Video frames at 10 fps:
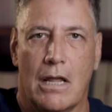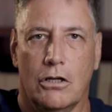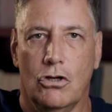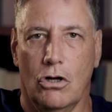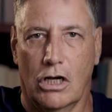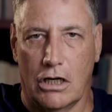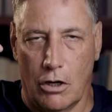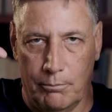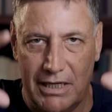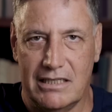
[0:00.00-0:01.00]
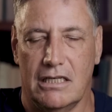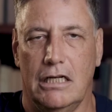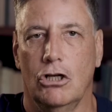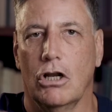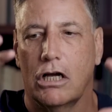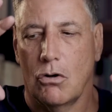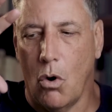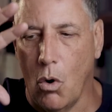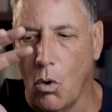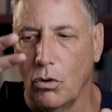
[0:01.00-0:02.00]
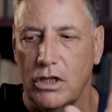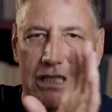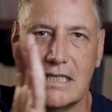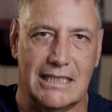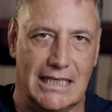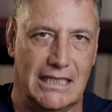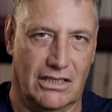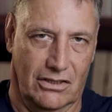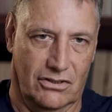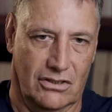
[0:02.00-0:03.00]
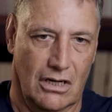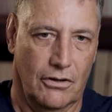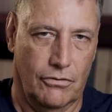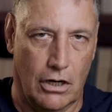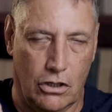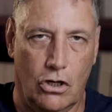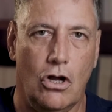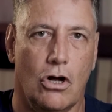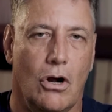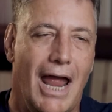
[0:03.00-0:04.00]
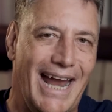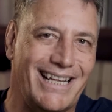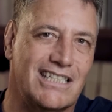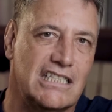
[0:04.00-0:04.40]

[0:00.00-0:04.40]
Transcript: you look at obesity, you look at all the diseases that occur, it's